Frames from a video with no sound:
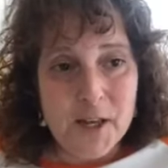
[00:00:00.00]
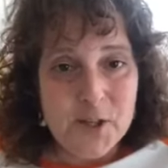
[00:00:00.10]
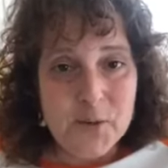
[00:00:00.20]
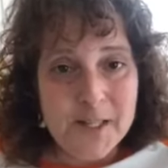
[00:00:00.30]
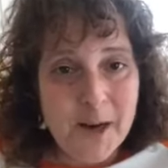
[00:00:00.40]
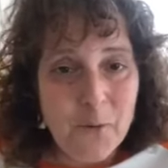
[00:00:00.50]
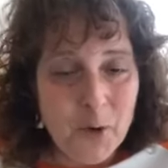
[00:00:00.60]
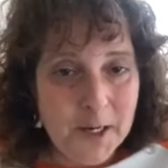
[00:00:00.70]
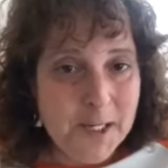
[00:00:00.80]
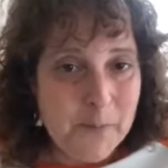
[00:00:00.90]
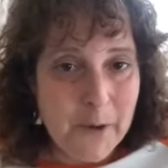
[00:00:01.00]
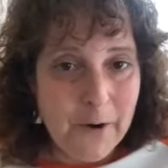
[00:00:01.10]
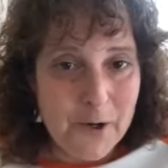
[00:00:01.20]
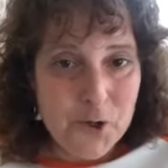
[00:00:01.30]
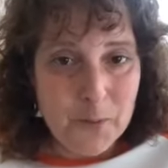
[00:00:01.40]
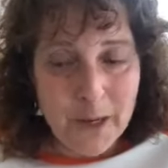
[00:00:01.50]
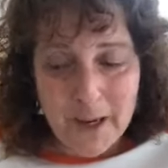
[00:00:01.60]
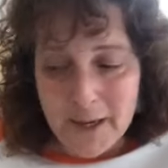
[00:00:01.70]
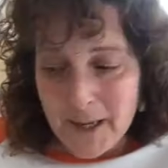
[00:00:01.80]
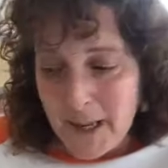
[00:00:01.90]
So it's not one experience you're
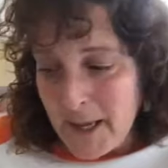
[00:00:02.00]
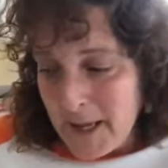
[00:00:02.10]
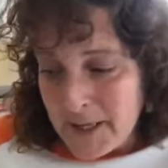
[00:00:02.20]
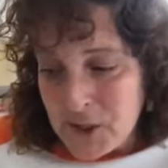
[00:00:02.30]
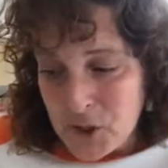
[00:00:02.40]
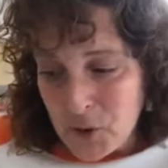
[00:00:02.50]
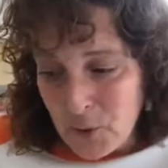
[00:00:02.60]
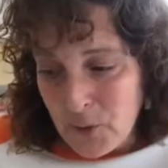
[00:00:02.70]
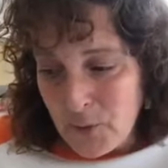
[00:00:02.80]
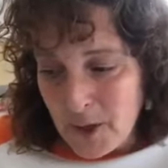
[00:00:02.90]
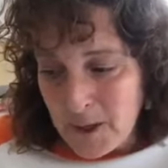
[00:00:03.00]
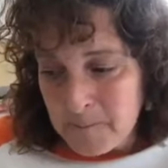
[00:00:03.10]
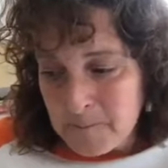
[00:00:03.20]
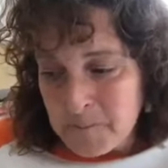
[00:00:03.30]
buying, it's 2 or 3.